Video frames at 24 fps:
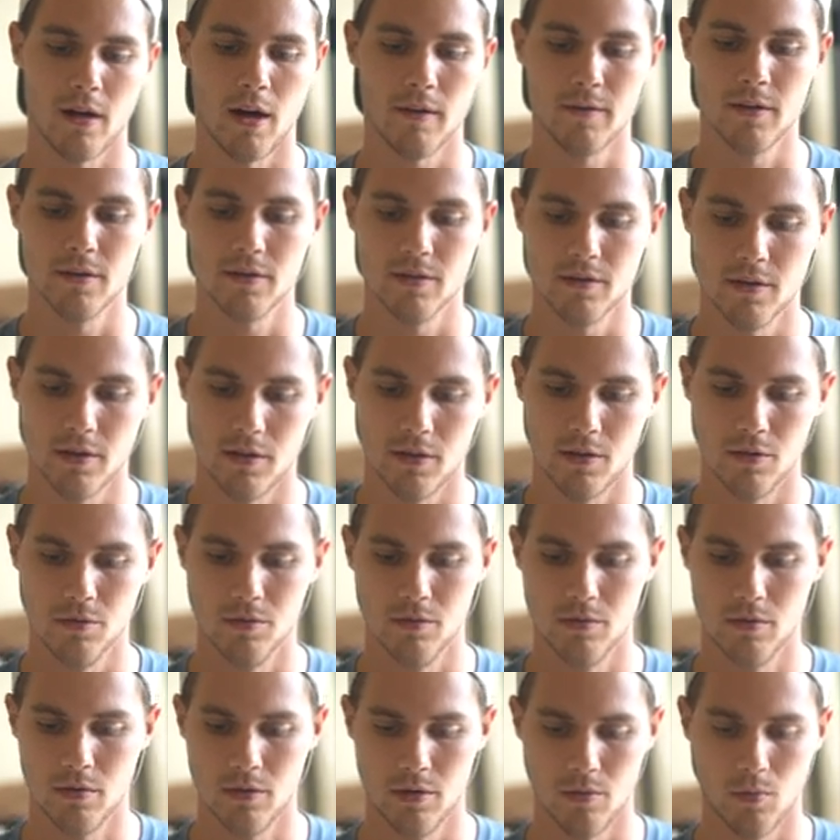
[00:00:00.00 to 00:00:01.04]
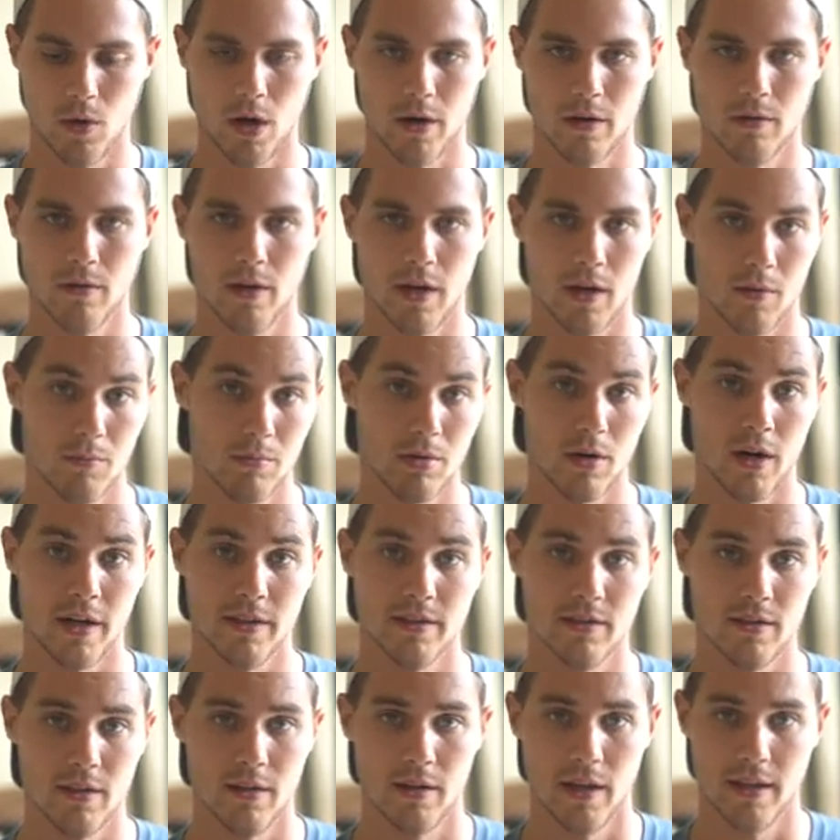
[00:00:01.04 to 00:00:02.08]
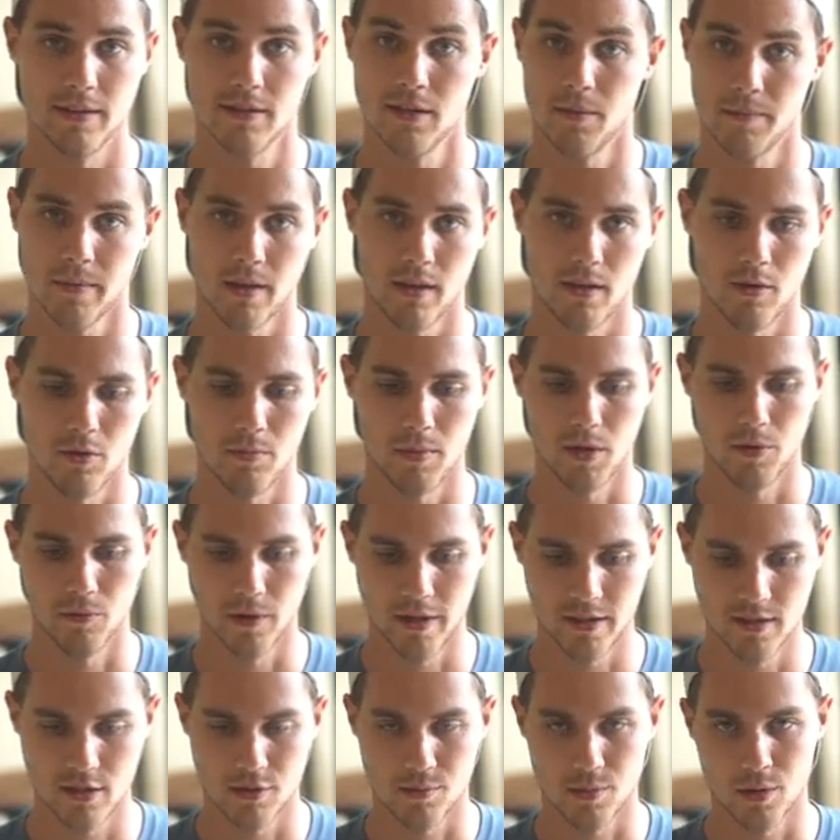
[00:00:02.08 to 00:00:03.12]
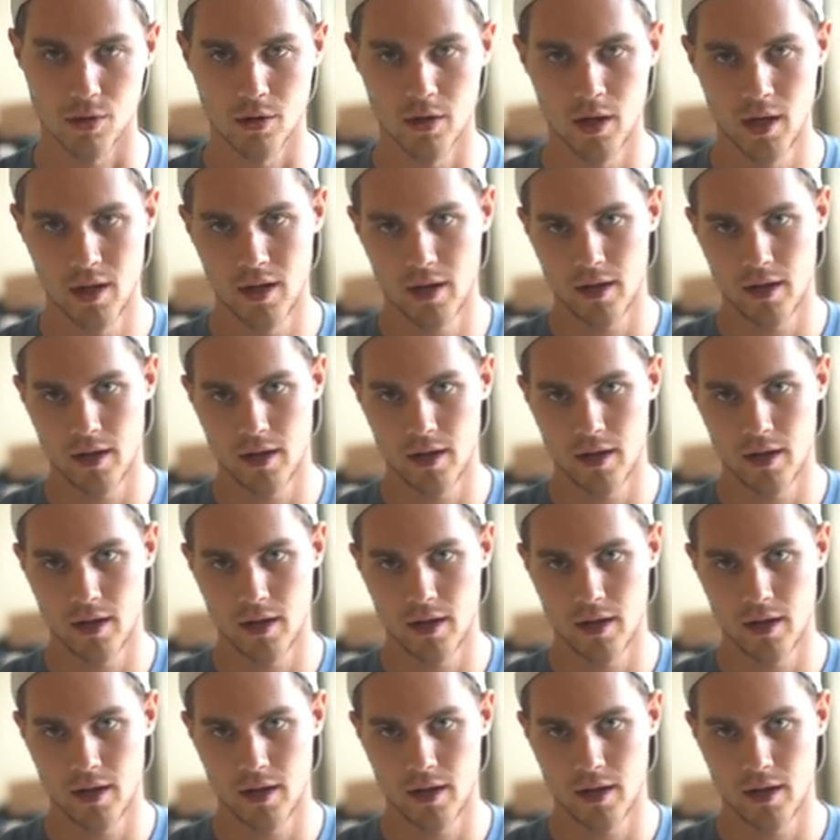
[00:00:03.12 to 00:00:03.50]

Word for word: Obviously you wanna like price it at something that would be reasonable.